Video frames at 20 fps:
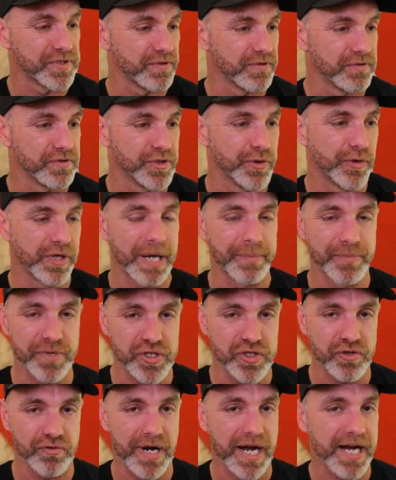to doing up your
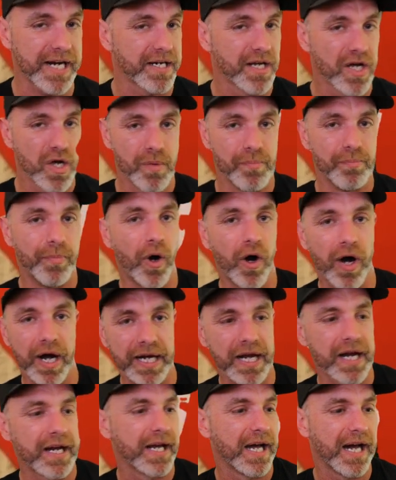track,
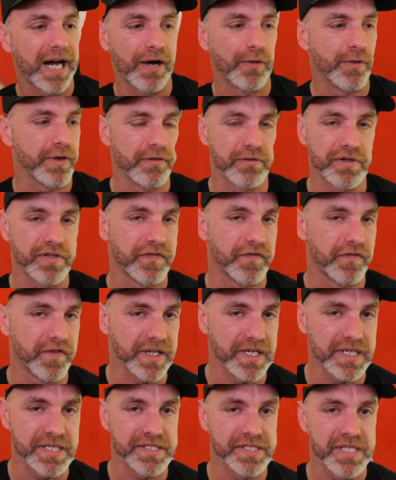buying a car, whether it's
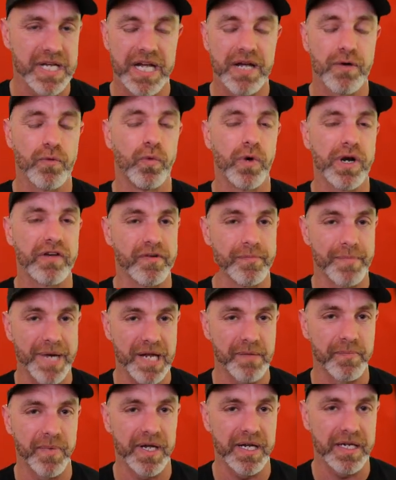figures, whatever it
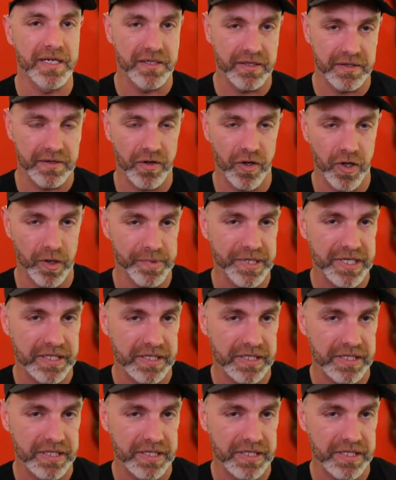may be. Hobby